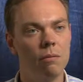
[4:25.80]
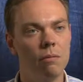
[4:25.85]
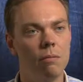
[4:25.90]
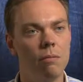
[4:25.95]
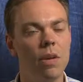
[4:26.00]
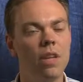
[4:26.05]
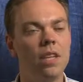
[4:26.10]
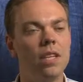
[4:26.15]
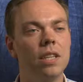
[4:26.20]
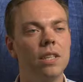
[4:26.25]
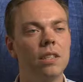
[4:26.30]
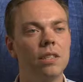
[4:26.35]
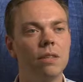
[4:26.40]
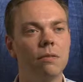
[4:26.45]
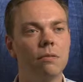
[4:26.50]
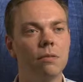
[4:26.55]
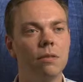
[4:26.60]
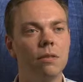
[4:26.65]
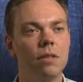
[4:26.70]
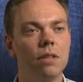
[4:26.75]
many
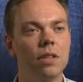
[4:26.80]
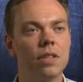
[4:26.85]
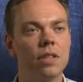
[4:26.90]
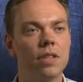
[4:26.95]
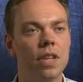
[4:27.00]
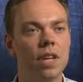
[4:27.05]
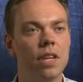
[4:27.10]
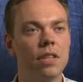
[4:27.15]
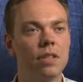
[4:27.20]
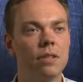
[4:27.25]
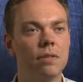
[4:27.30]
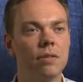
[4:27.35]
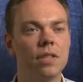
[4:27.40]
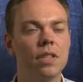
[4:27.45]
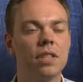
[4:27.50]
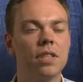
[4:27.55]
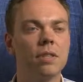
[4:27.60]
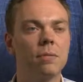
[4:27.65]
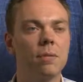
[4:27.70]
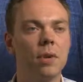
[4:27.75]
different sets of
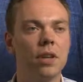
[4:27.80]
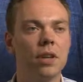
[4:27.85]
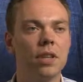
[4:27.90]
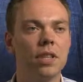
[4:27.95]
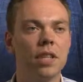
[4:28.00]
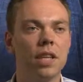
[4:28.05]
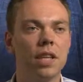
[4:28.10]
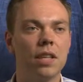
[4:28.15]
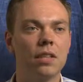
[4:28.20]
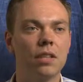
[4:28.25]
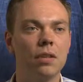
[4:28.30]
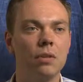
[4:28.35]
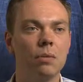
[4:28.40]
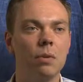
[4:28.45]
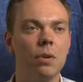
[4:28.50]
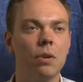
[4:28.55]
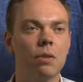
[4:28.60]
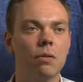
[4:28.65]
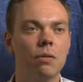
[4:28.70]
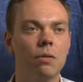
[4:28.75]
system architects who
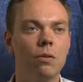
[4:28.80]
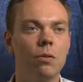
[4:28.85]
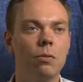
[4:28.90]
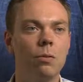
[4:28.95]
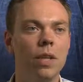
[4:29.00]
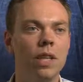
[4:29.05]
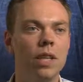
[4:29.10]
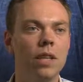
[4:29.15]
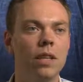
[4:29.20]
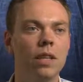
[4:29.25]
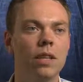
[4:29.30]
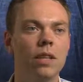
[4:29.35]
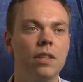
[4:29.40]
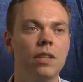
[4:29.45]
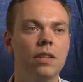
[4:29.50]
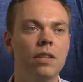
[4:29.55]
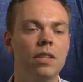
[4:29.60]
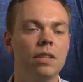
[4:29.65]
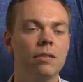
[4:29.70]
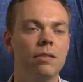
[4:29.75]
work for me
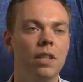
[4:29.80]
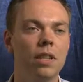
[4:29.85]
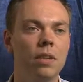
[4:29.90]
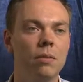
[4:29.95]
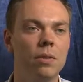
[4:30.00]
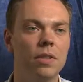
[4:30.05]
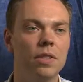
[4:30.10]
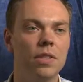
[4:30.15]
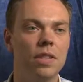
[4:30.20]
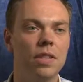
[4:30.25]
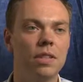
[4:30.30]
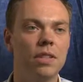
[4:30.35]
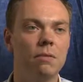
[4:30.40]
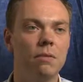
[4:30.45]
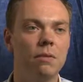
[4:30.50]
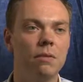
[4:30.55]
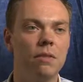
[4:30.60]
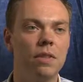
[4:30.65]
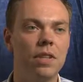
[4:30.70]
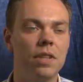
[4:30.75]
to develop the
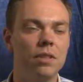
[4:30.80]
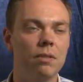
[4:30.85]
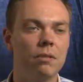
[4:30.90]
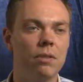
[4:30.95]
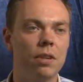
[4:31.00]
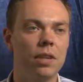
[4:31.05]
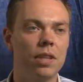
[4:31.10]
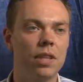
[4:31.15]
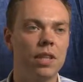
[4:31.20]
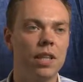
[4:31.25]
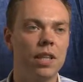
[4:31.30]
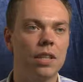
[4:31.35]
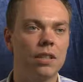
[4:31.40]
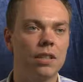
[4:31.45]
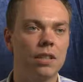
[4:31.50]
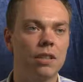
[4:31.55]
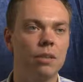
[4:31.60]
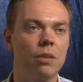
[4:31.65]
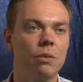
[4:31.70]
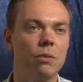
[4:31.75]
system and feature
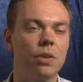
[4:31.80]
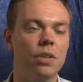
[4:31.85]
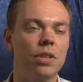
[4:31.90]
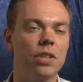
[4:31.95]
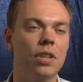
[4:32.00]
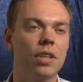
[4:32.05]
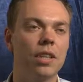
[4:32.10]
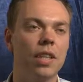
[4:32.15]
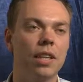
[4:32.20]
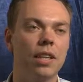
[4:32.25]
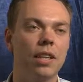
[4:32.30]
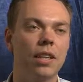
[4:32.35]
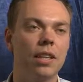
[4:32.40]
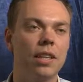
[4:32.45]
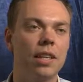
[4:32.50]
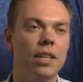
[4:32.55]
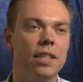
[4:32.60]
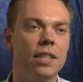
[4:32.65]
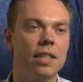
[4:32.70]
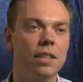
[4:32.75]
architecture, which I then
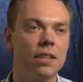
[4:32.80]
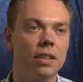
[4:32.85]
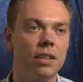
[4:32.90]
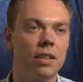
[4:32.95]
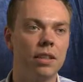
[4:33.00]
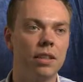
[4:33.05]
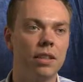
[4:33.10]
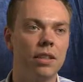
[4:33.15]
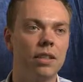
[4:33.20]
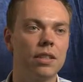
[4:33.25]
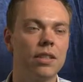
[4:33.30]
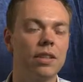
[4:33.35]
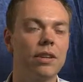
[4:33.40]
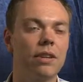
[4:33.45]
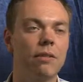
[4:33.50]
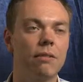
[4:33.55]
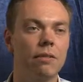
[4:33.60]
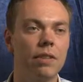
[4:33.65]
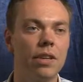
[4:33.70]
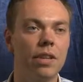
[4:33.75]
collate into the
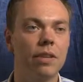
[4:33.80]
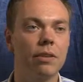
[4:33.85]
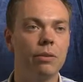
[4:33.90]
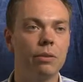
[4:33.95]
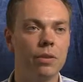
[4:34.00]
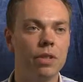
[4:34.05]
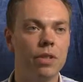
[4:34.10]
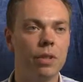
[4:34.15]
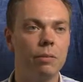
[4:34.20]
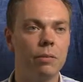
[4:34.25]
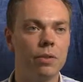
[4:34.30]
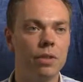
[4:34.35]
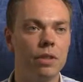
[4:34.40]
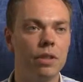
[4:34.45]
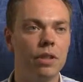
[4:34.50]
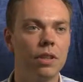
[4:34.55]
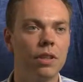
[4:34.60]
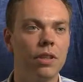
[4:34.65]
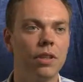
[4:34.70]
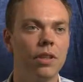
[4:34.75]
entire vehicle
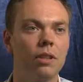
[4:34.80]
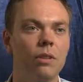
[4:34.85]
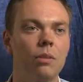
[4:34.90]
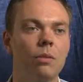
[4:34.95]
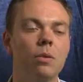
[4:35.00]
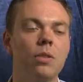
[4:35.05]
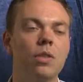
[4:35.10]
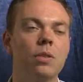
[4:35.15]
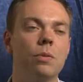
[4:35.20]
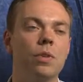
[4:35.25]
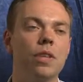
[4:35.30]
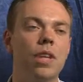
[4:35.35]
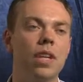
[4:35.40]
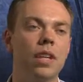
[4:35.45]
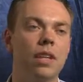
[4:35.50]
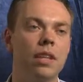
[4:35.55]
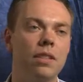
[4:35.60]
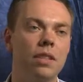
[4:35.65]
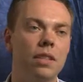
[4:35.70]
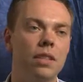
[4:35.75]
assumption, which we
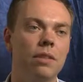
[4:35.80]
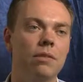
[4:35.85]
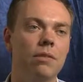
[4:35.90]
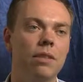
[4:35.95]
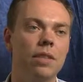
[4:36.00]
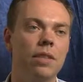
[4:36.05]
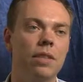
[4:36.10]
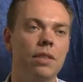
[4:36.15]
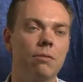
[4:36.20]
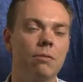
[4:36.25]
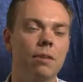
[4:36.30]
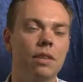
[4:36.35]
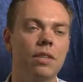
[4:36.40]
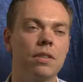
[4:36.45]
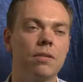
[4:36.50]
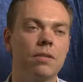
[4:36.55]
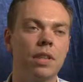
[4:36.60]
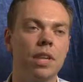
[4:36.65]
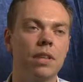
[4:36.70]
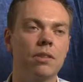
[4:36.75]
then can deliver to the
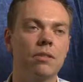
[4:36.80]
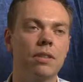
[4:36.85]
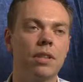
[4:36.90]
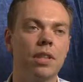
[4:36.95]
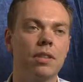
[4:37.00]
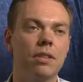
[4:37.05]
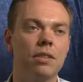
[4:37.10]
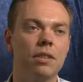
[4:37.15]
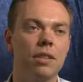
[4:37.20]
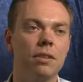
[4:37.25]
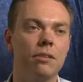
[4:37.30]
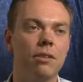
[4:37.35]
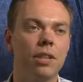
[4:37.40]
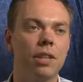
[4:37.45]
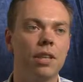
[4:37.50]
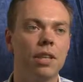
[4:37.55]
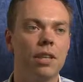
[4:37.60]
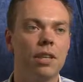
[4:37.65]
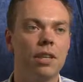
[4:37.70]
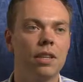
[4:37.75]
rest of electrical
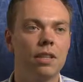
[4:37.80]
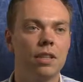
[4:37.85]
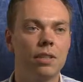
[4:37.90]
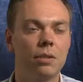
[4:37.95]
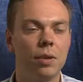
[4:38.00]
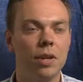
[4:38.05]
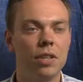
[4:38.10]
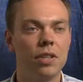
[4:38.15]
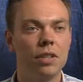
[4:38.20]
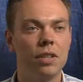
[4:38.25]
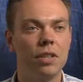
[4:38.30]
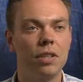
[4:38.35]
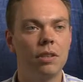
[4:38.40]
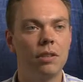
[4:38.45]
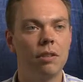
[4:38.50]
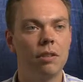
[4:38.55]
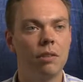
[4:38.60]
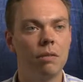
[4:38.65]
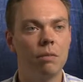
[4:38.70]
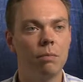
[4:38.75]
engineering to actually
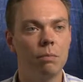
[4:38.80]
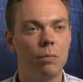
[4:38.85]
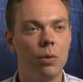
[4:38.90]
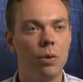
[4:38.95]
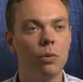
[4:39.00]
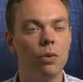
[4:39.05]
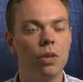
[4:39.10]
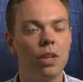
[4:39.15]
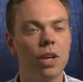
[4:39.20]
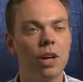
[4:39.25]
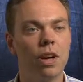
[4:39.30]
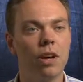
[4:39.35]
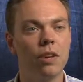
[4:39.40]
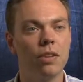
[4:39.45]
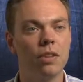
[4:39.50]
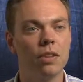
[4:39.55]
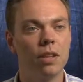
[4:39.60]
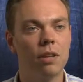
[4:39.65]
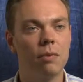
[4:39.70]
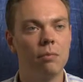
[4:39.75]
build the
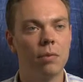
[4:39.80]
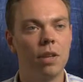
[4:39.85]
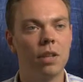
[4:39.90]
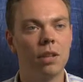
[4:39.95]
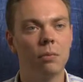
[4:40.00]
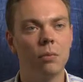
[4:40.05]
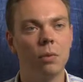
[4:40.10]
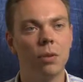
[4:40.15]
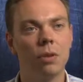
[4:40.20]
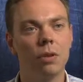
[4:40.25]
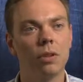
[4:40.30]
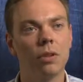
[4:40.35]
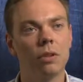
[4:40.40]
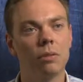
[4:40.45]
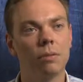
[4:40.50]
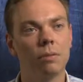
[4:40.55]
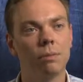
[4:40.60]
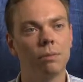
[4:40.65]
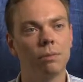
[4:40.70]
cars and make them work.